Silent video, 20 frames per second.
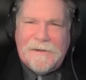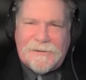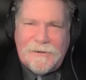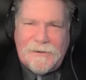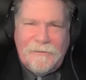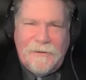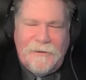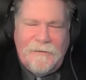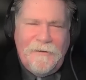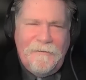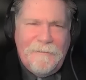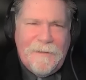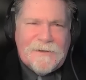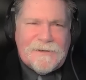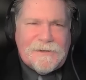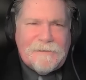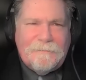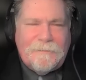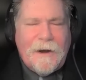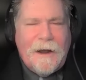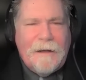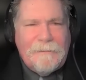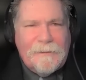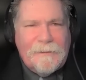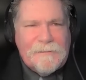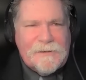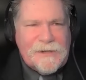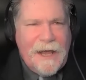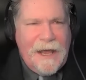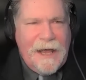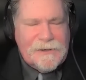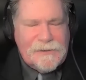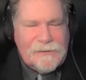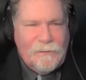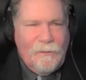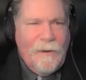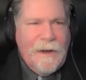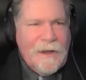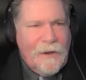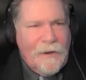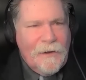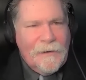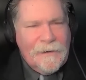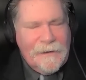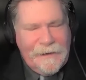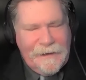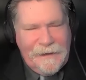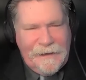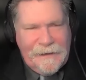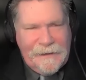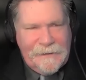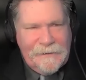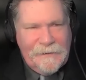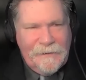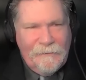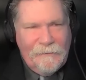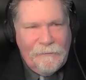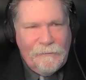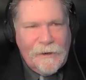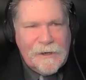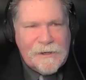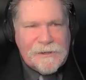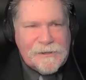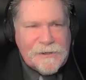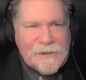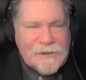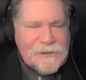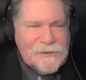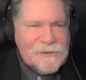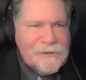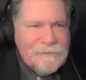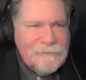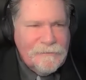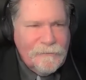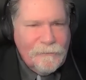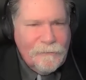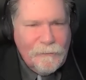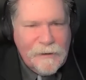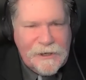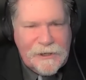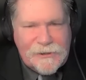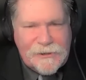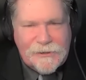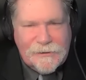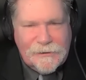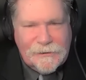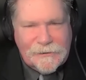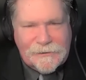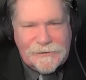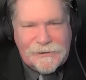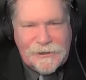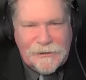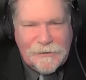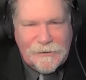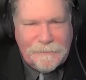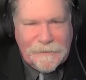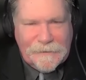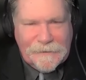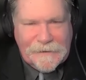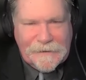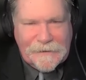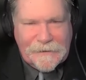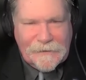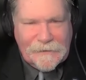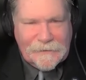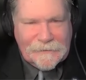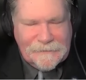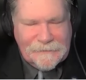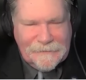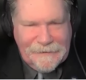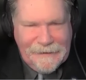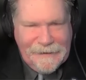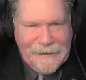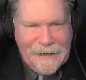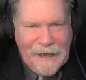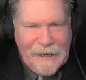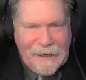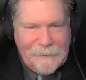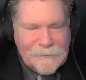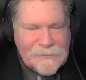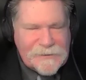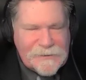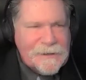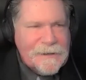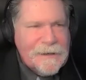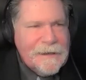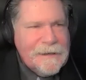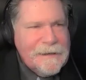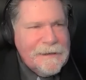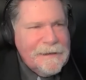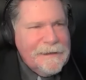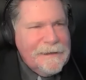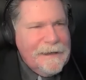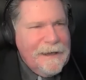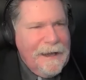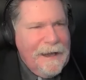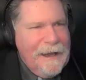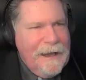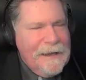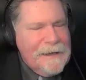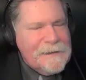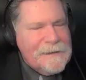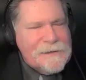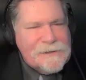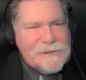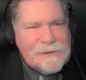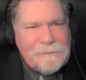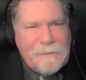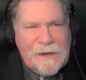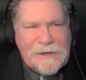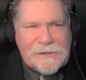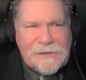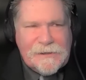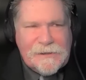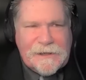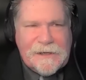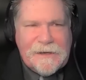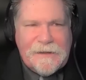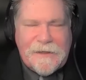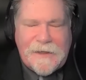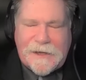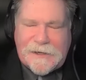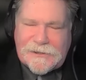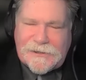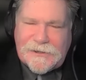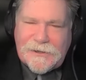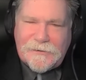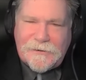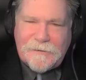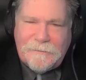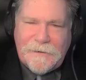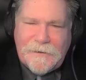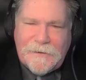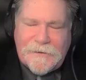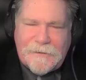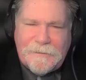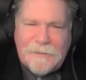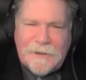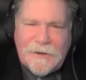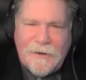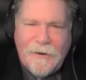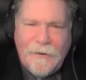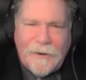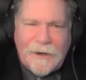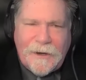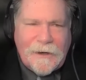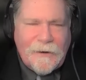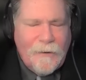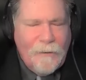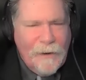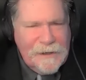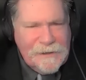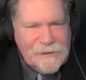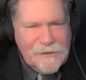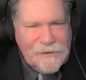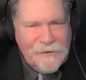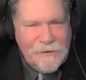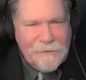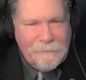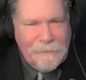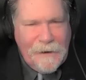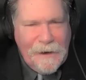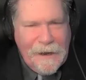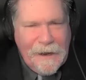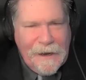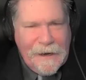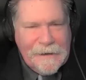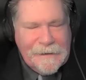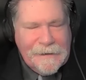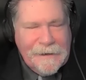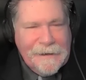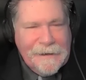So there have been some problems as well in Russia's regional geopolitical games. And especially things don't appear to be going quite to their plan